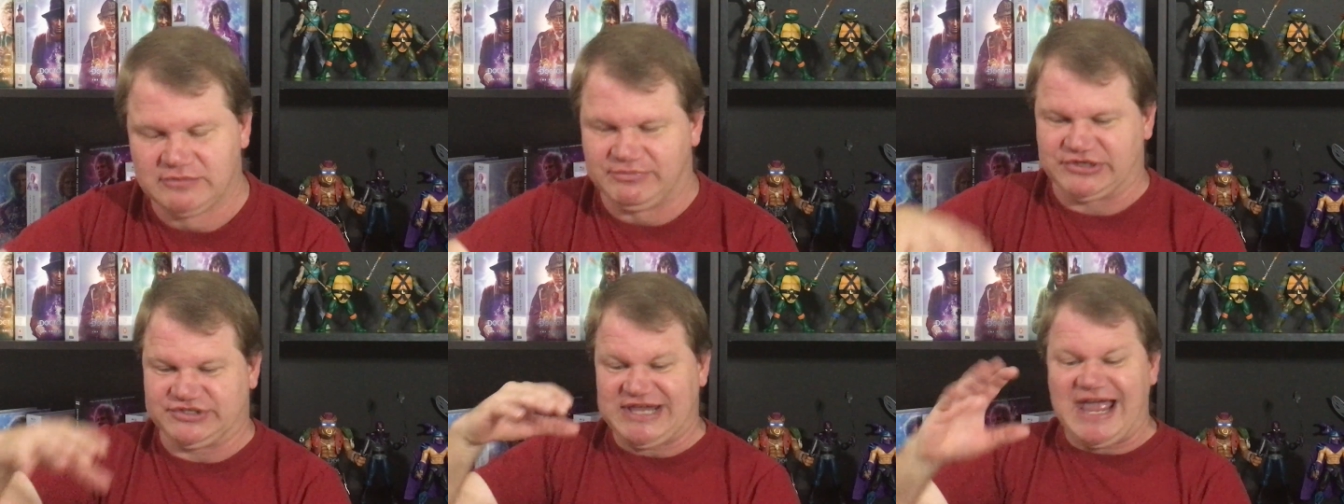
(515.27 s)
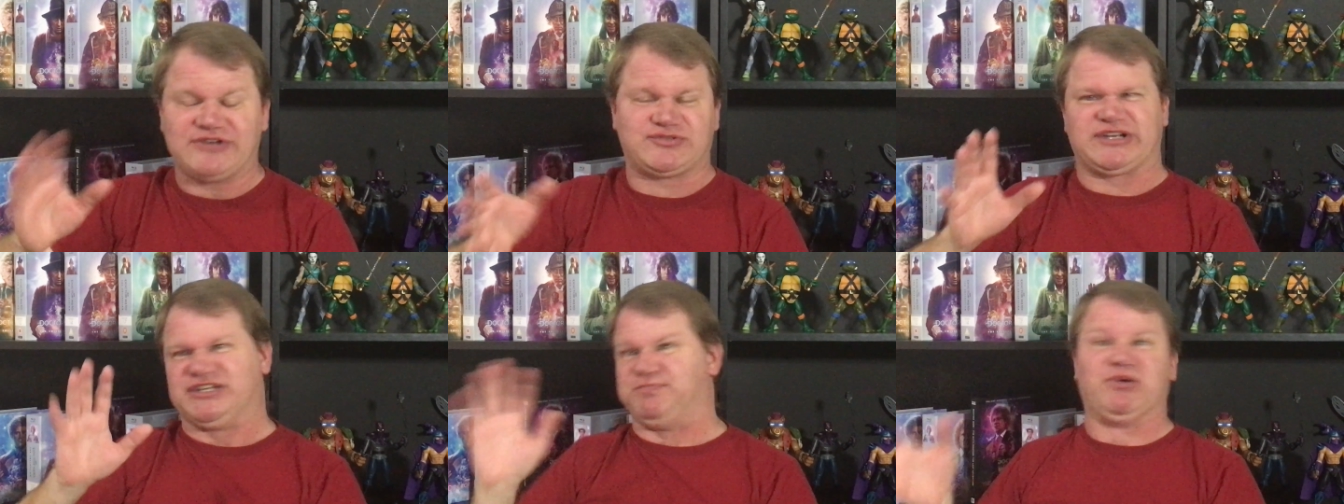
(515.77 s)
Because
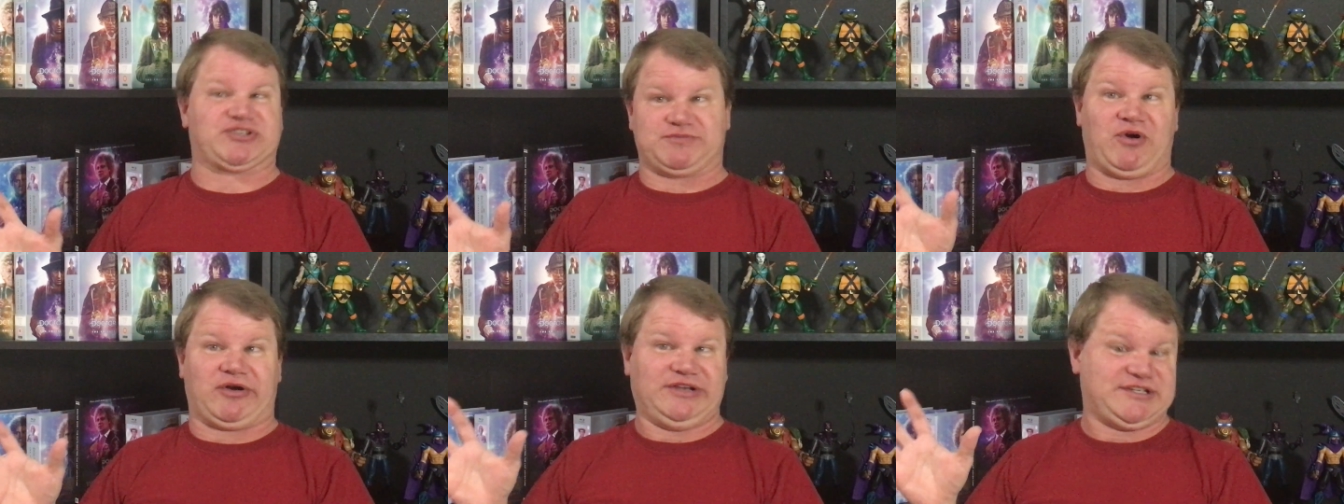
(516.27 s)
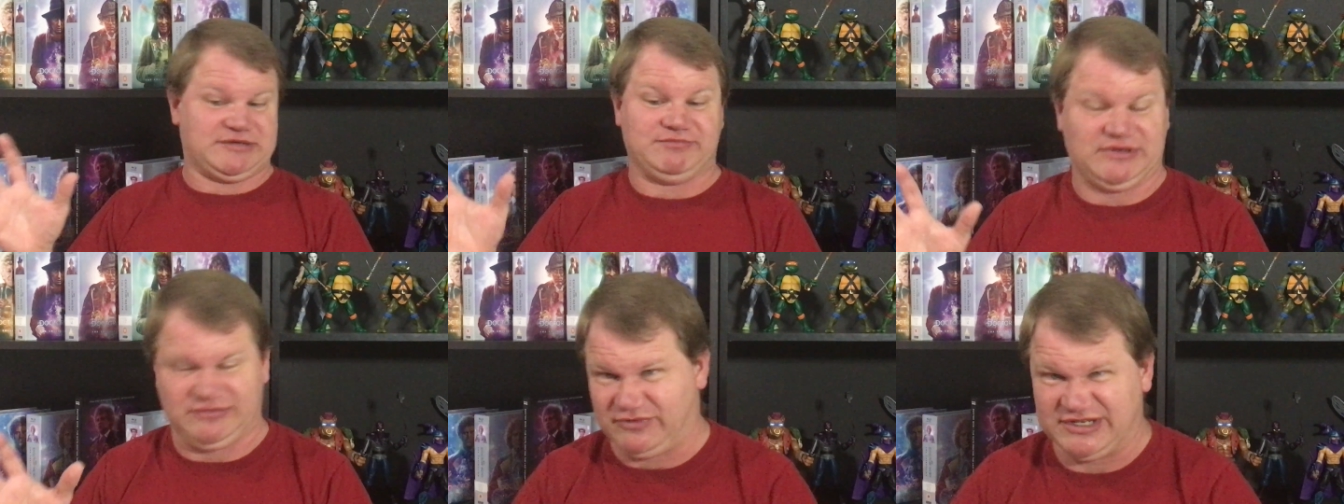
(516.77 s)
Adric is book smart. Let's
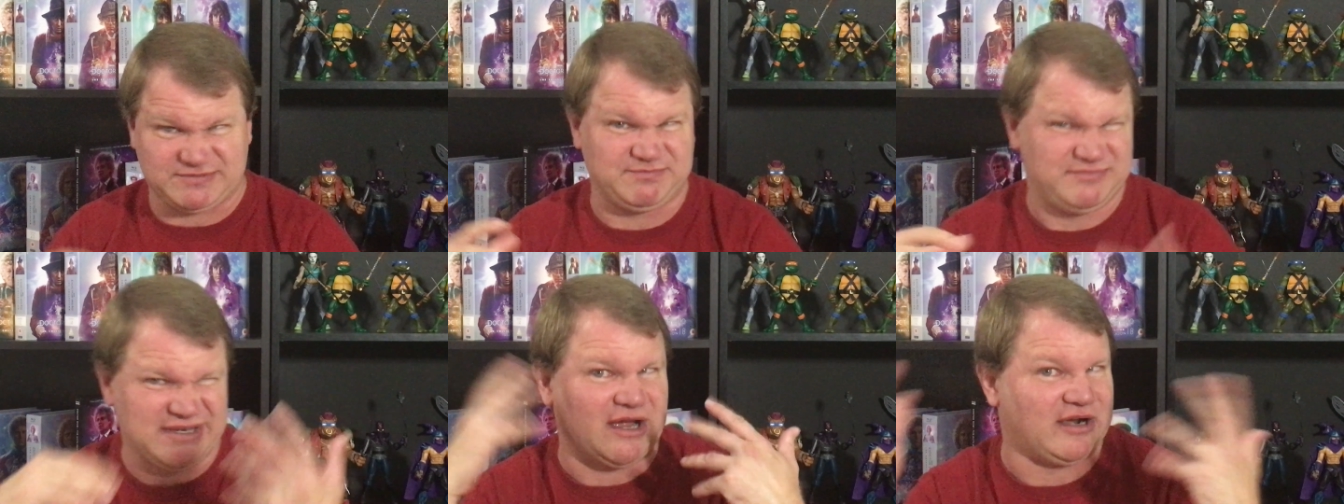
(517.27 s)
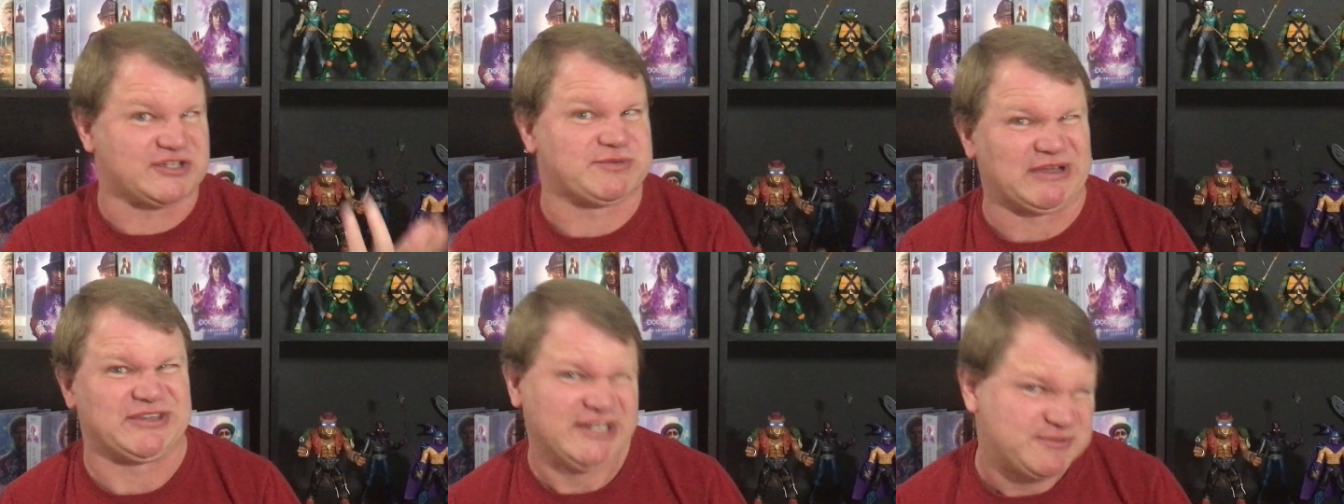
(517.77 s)
admit, let's be honest about it.